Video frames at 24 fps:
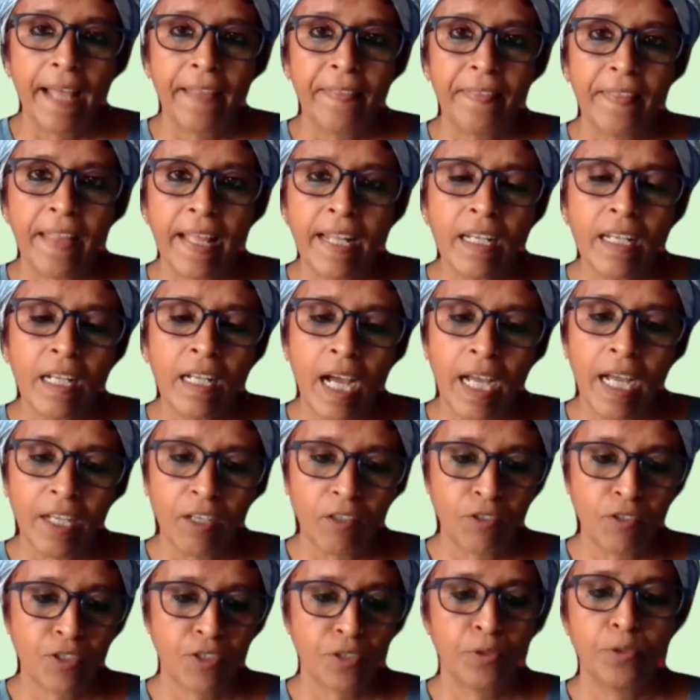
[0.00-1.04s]
And then
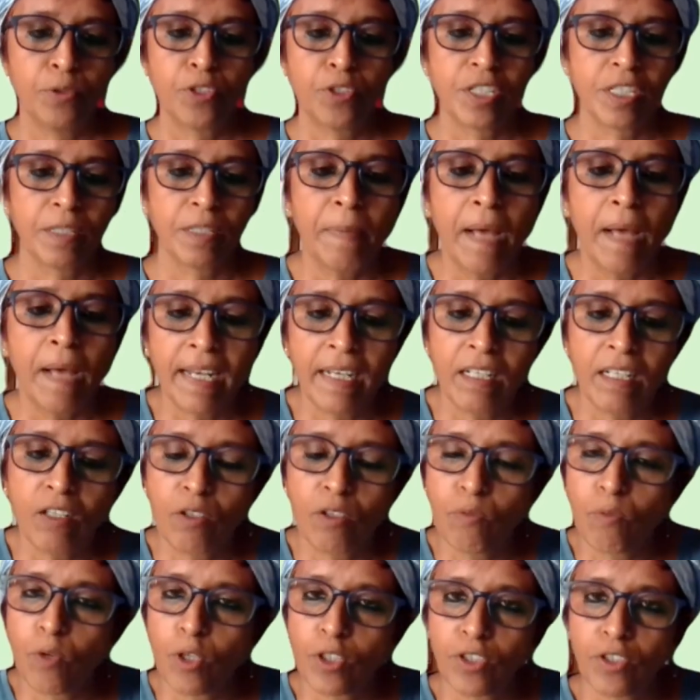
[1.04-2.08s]
I also host a panel
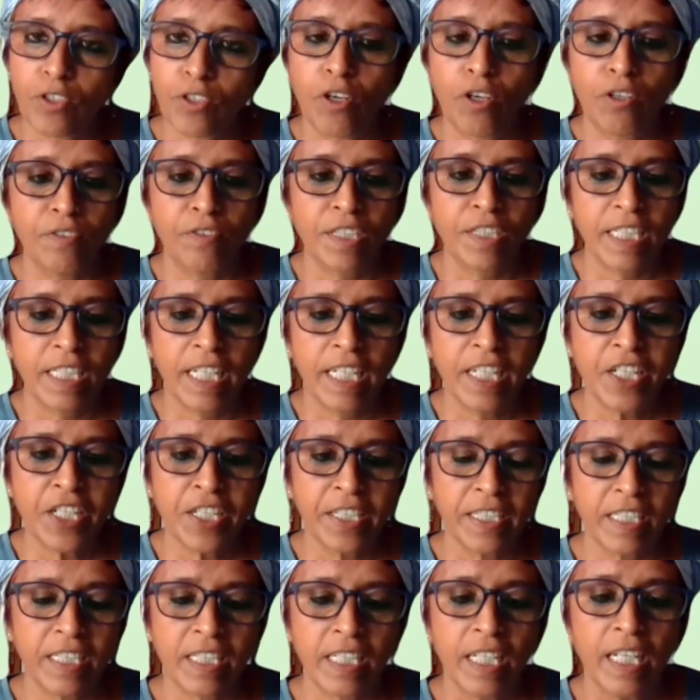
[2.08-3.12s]
on water
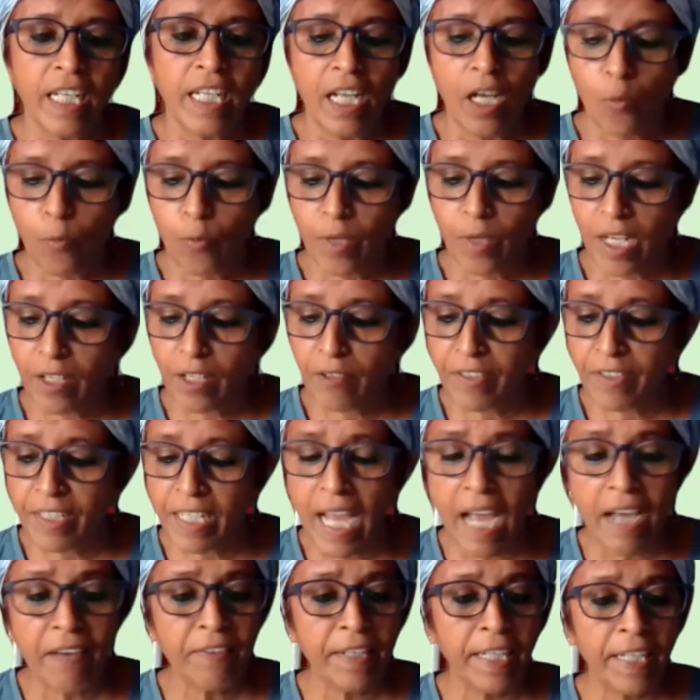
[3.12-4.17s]
conversations, where
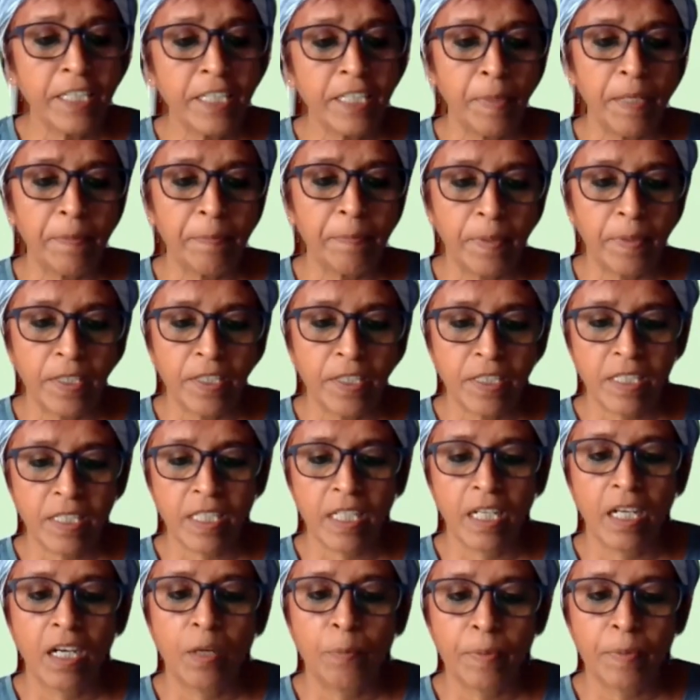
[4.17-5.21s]
we have 8 papers
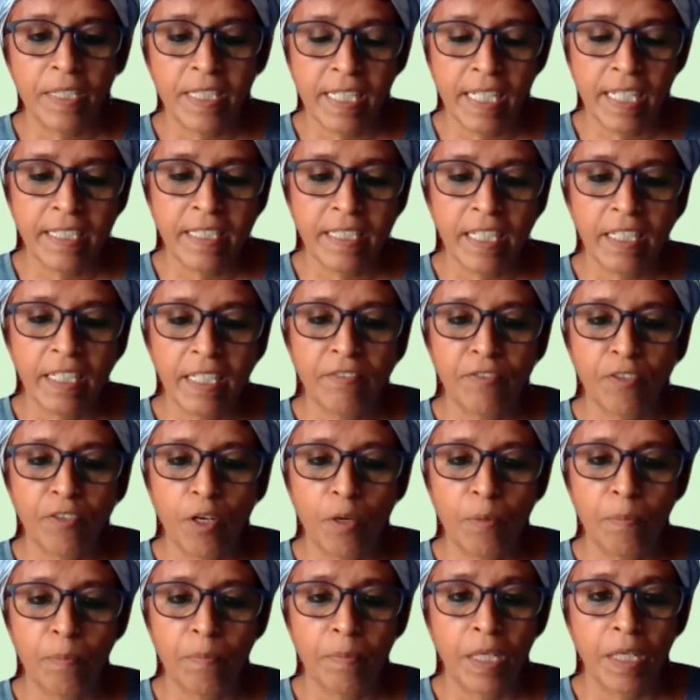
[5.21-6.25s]
presented
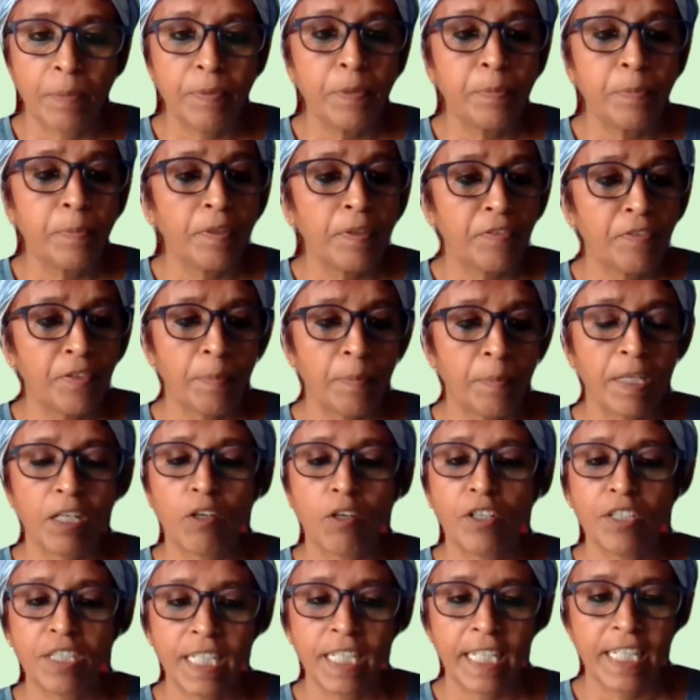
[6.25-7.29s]
from people from
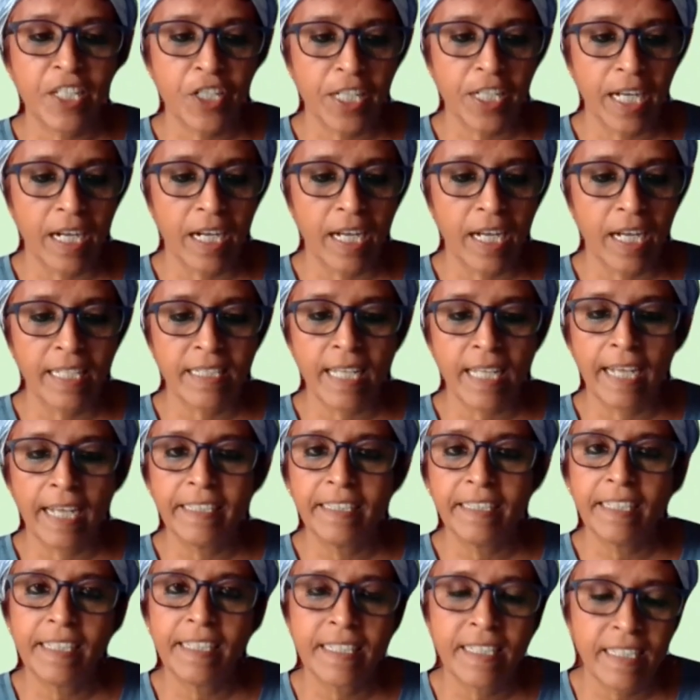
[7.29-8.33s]
across Asia as
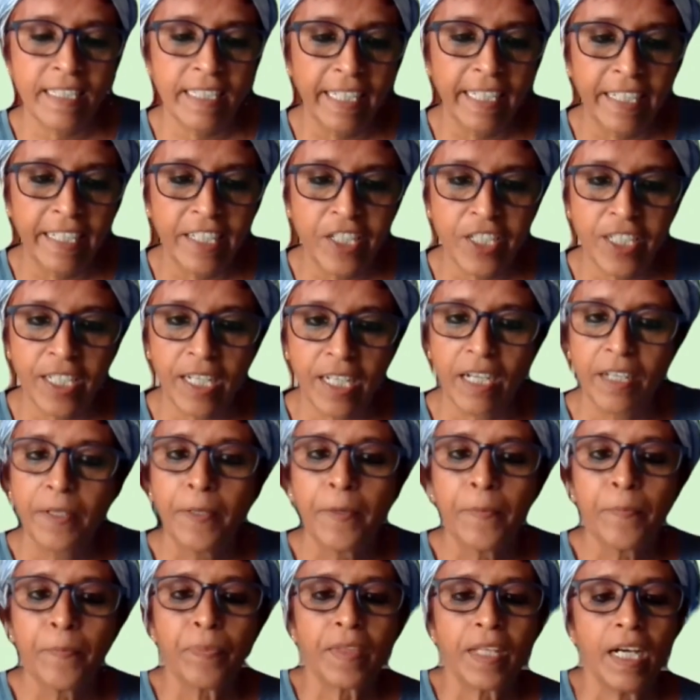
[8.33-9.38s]
IASC Asia
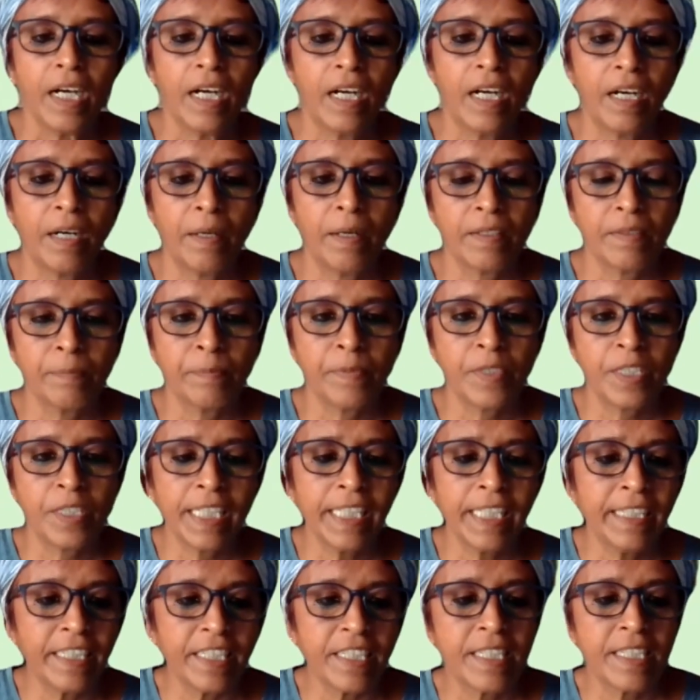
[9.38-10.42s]

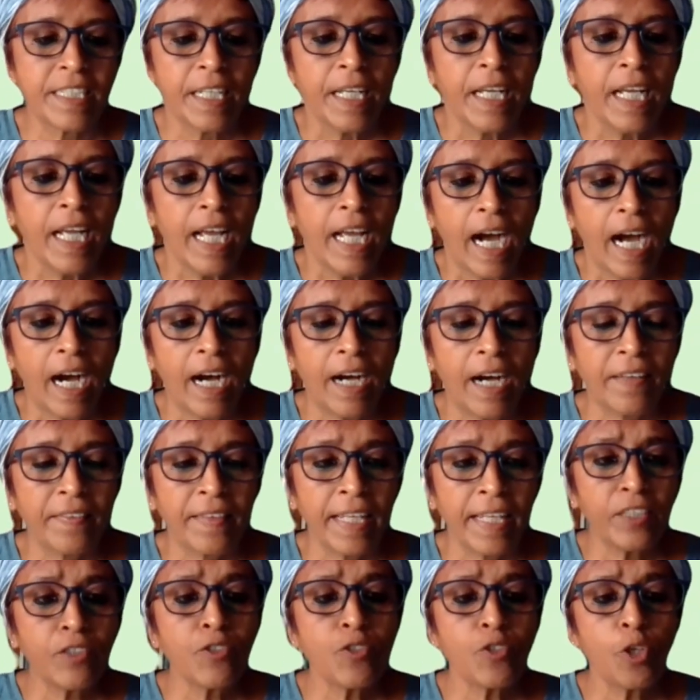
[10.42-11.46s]
series.
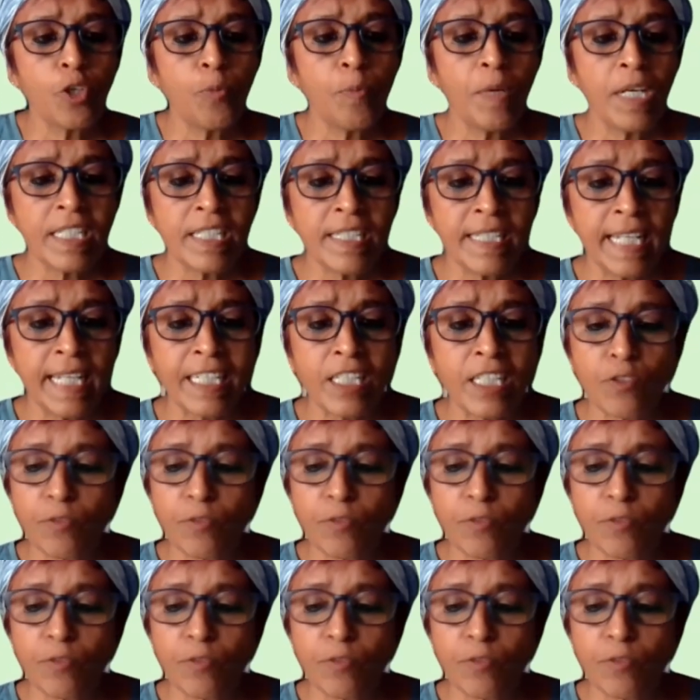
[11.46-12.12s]
Thank you so much.